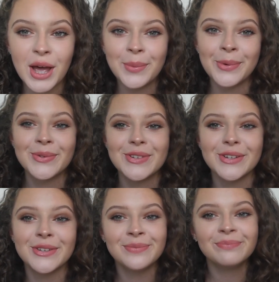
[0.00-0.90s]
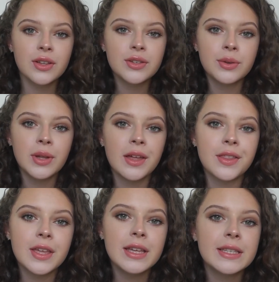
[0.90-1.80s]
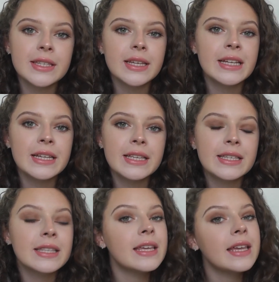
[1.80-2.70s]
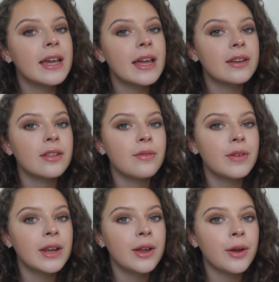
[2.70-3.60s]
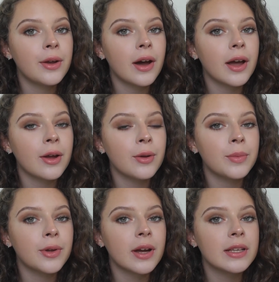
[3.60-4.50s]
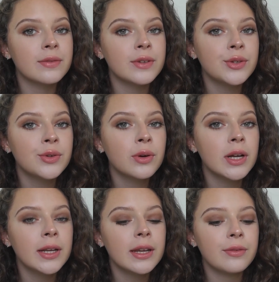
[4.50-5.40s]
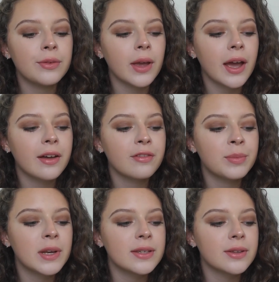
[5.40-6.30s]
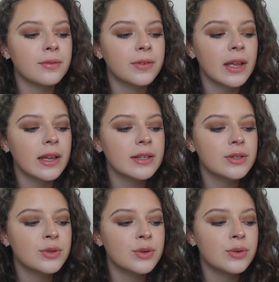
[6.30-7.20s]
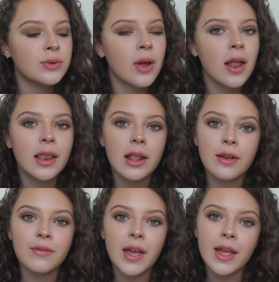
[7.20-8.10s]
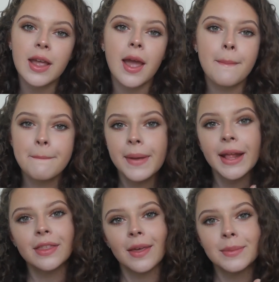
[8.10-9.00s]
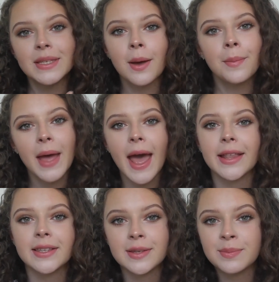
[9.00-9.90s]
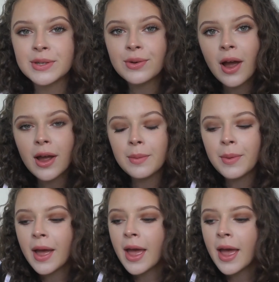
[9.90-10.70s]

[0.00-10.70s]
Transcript: I warned you. So yeah, this is the end of the video. I hope you guys have enjoyed. If you have, please don't forget to leave a big thumbs up and subscribe.